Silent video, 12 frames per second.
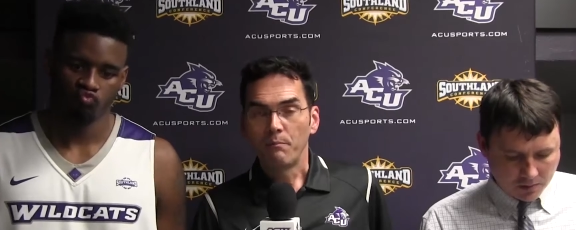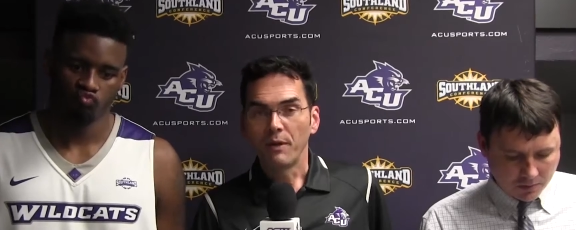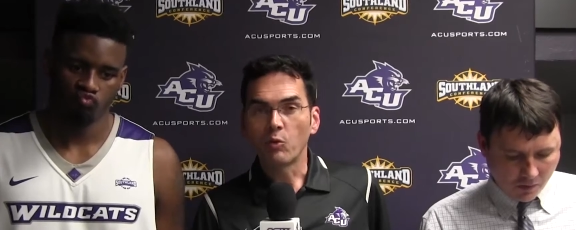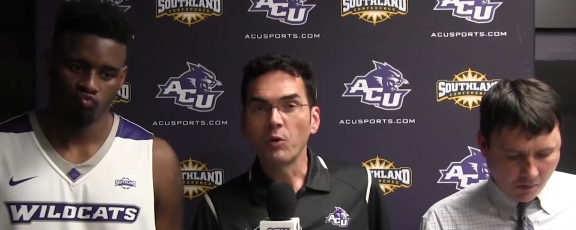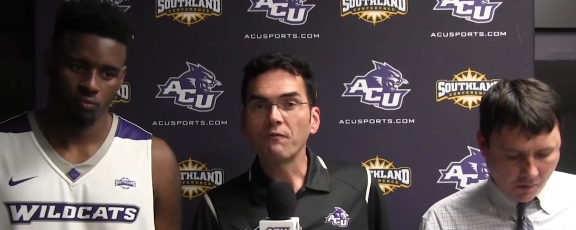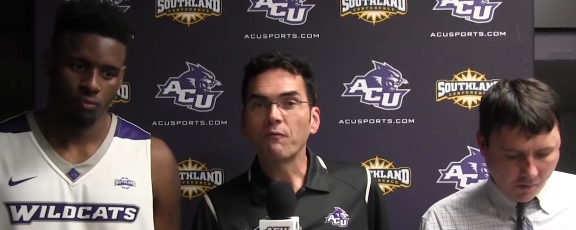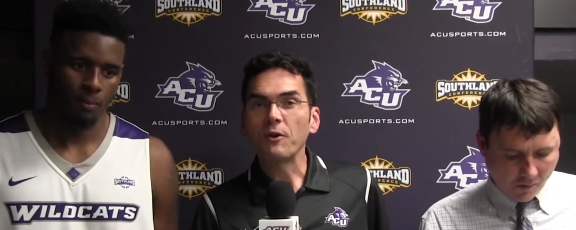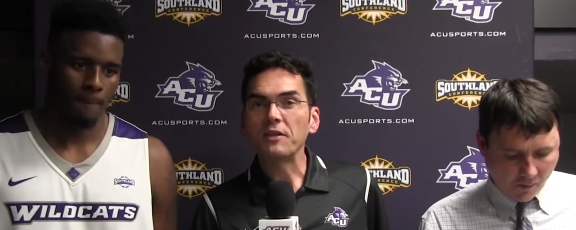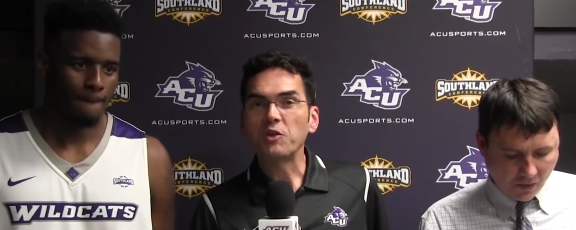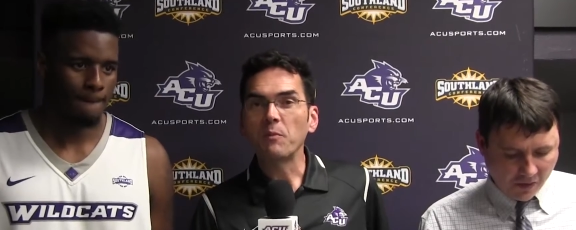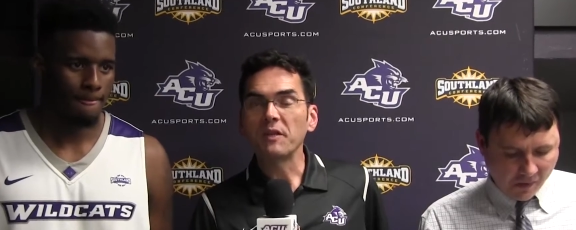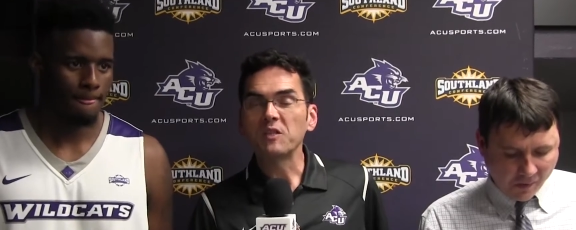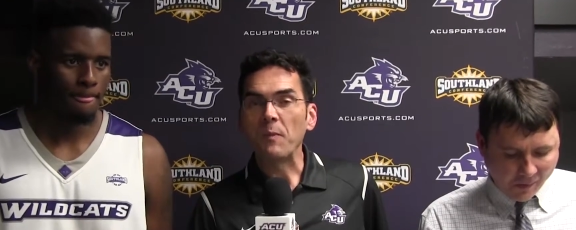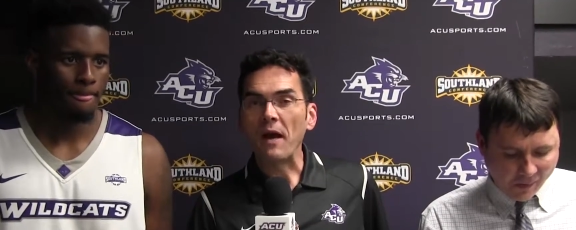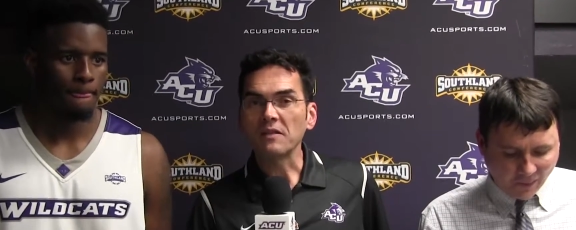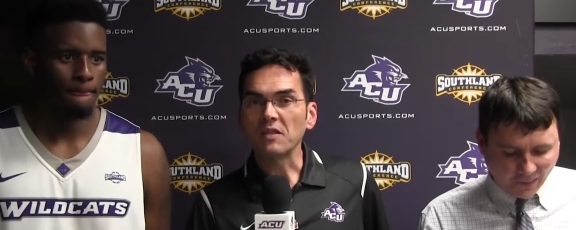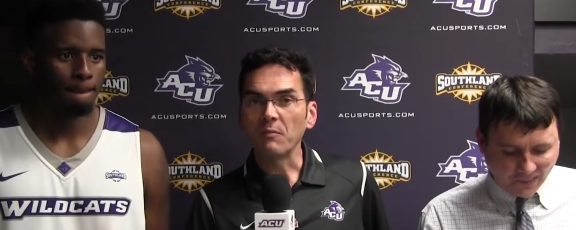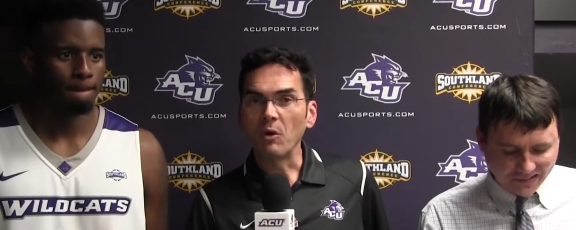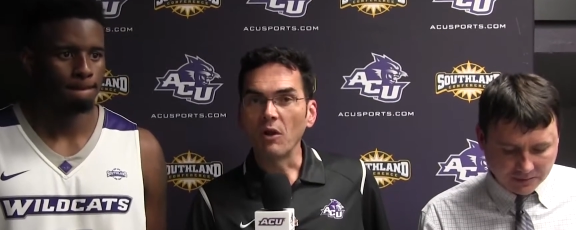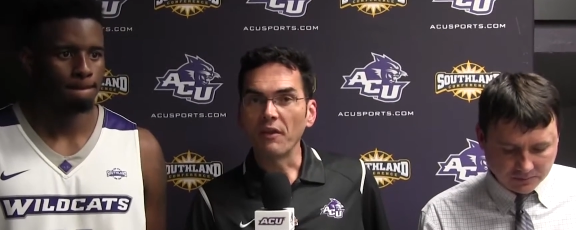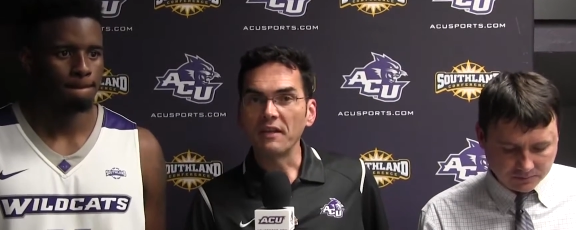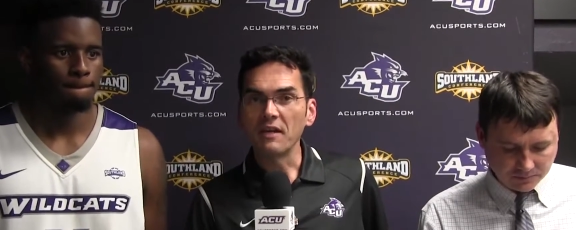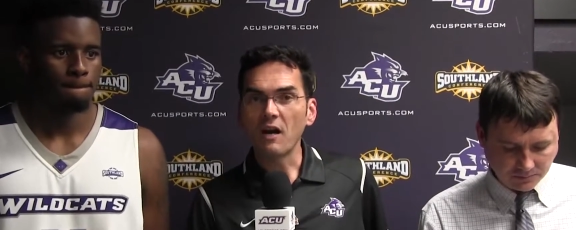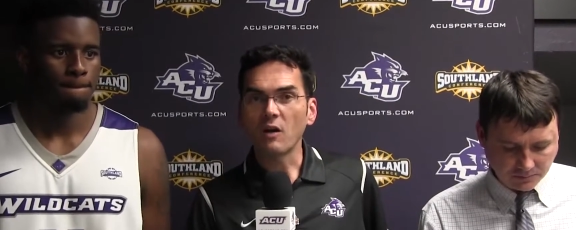Speaker 1: Big win for ACU men's
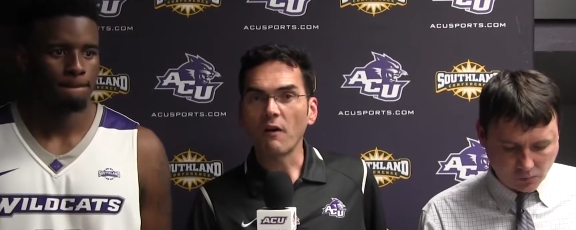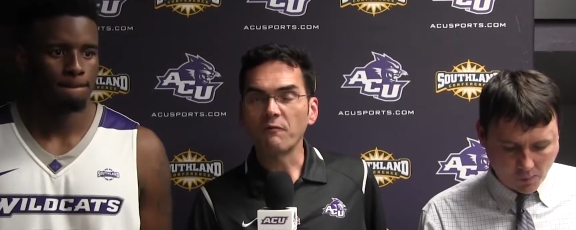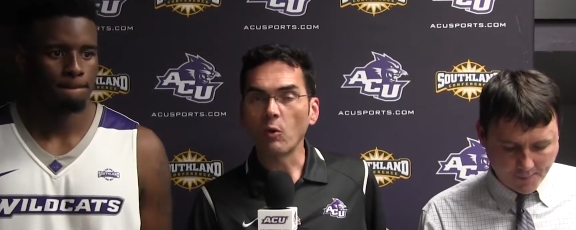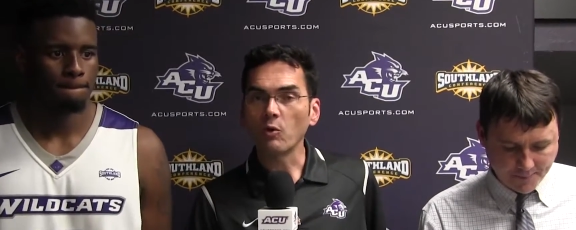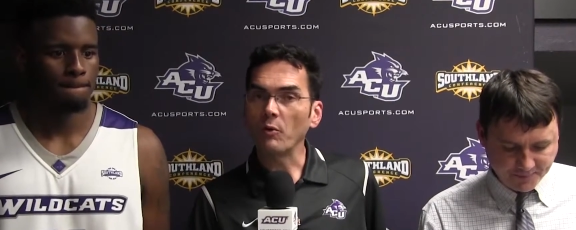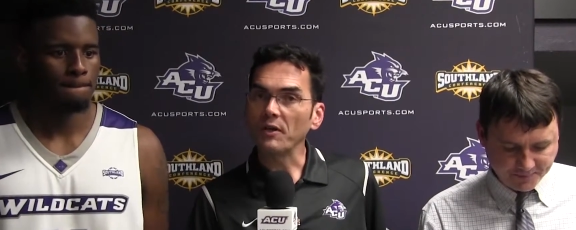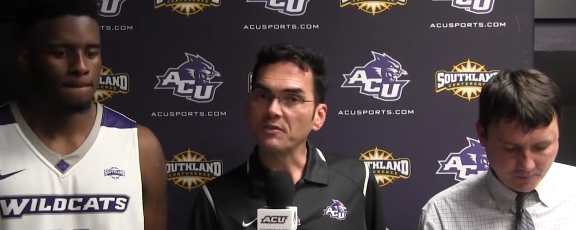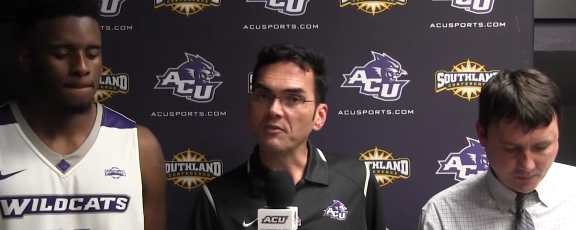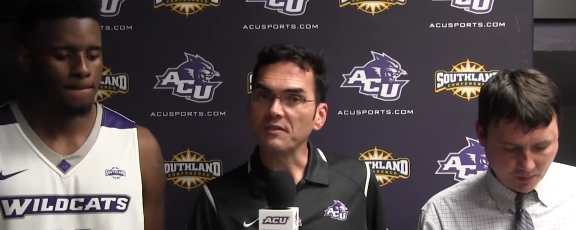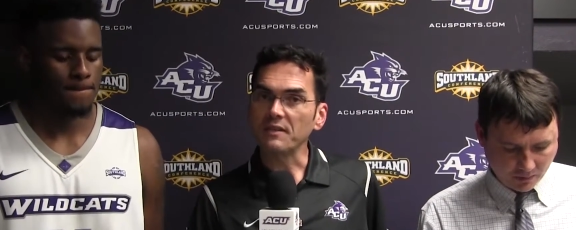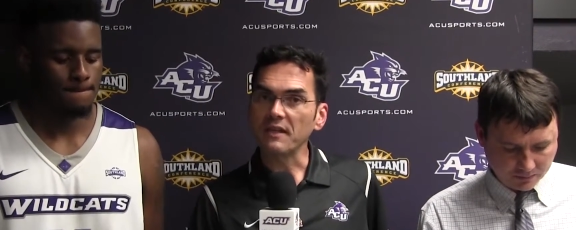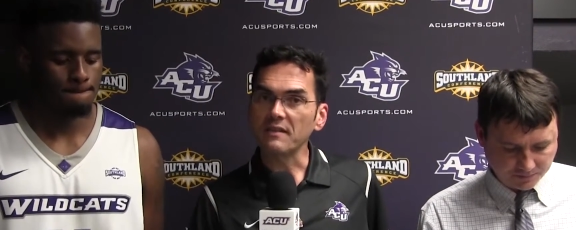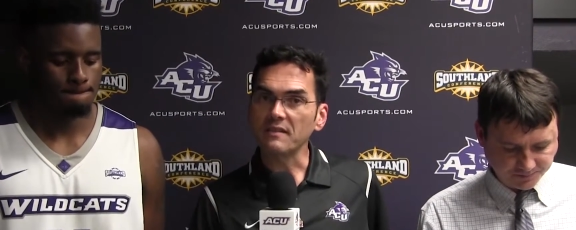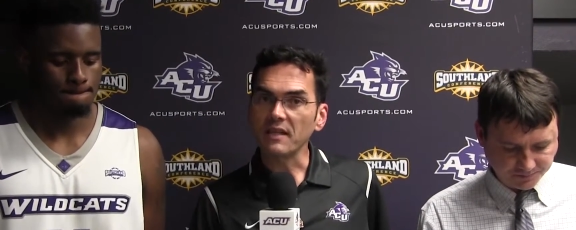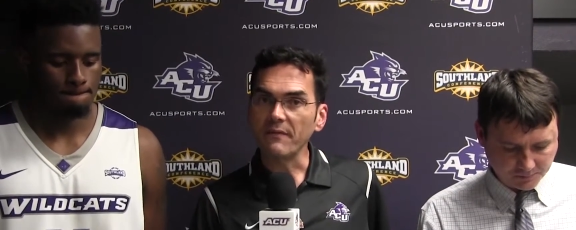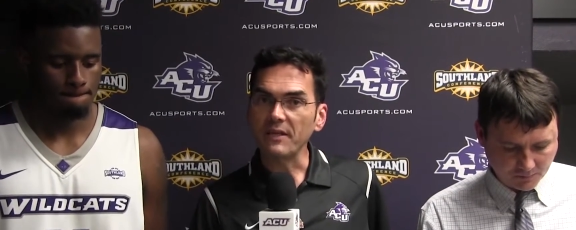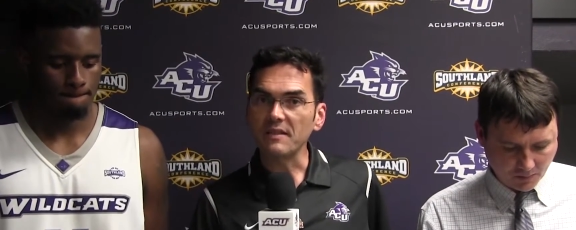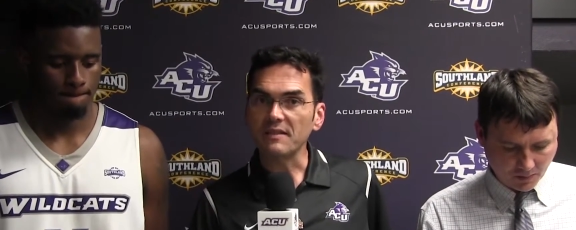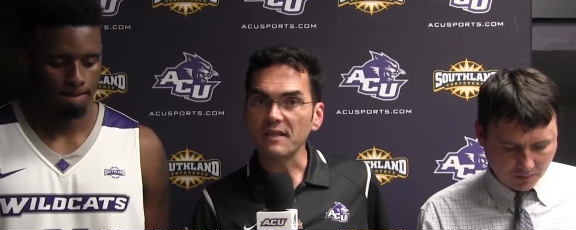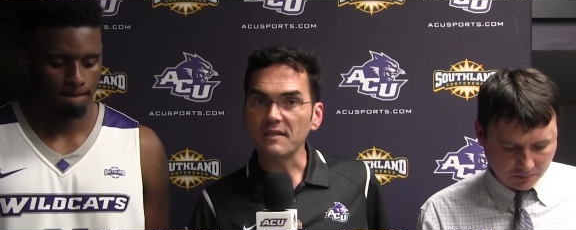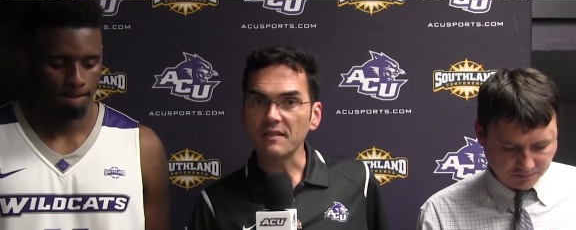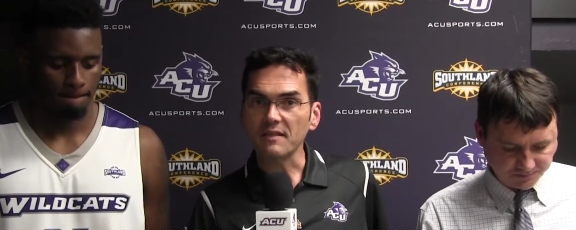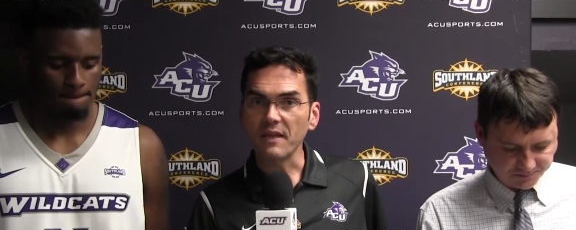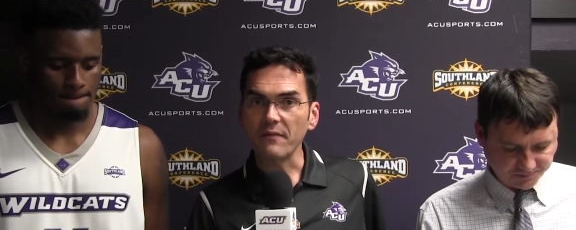basketball. They knock off Northwestern State
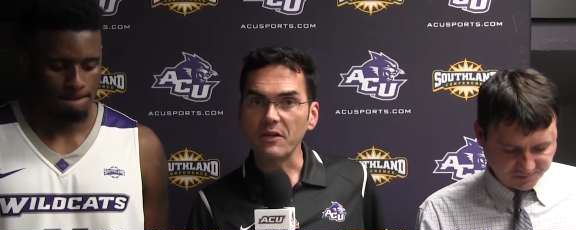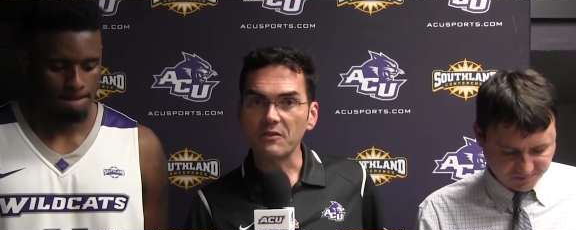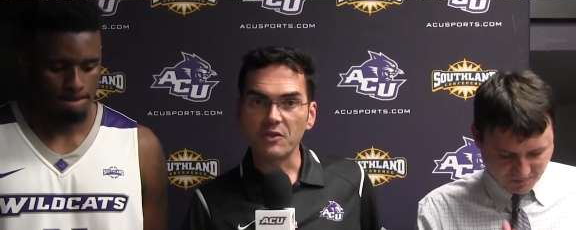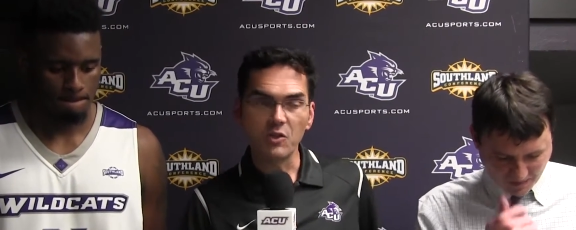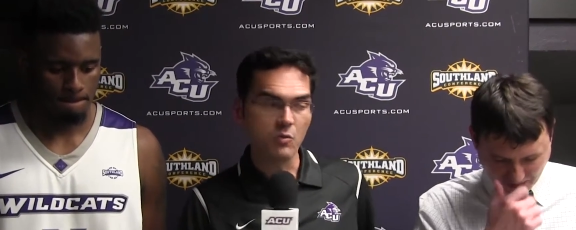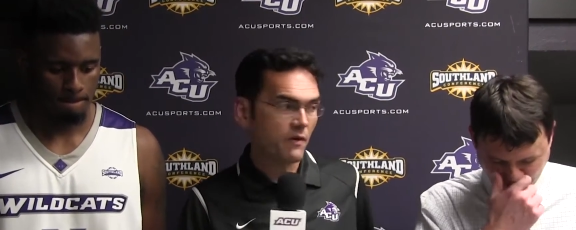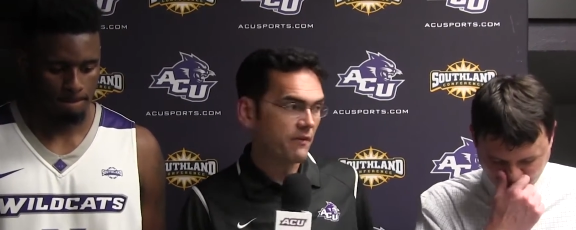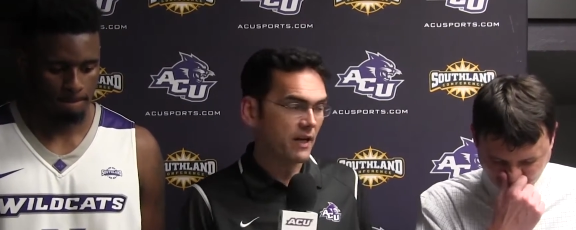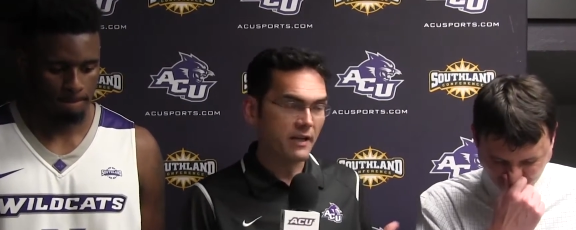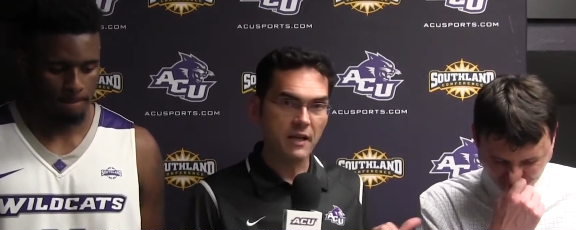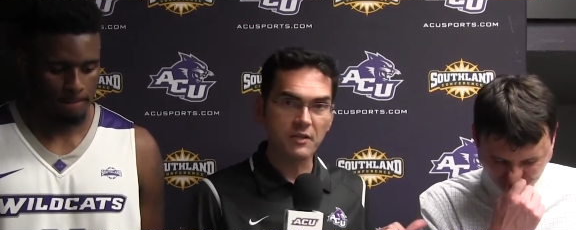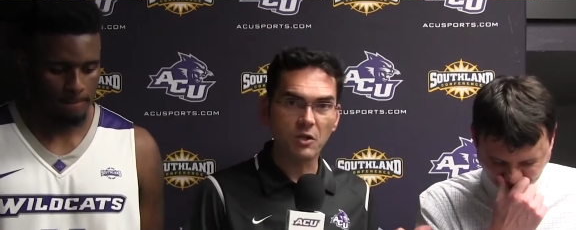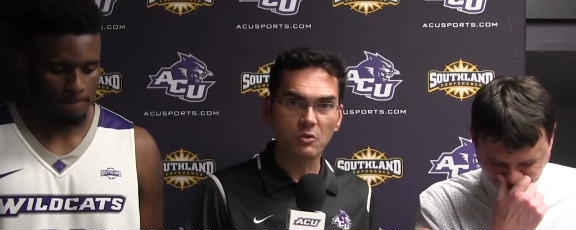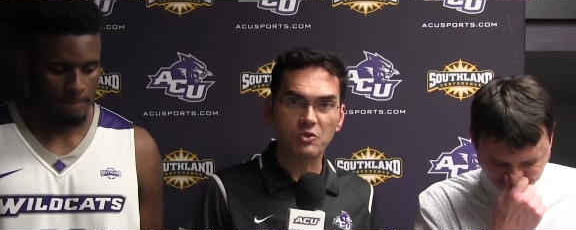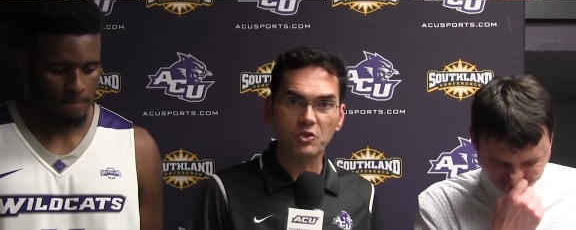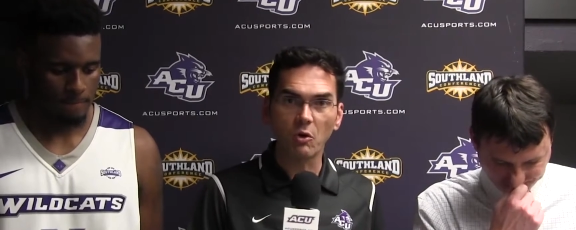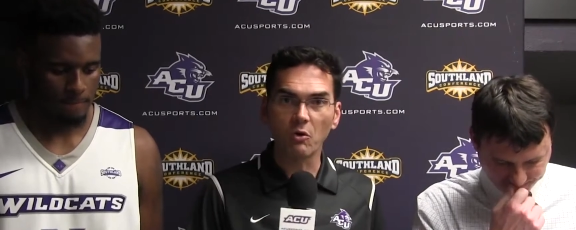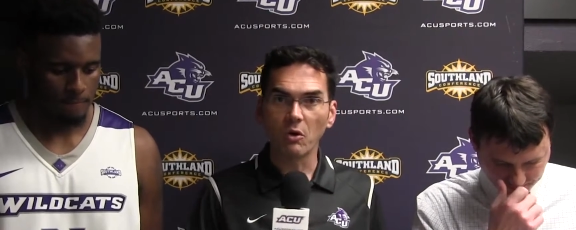76 to 72. We've got head coach Joe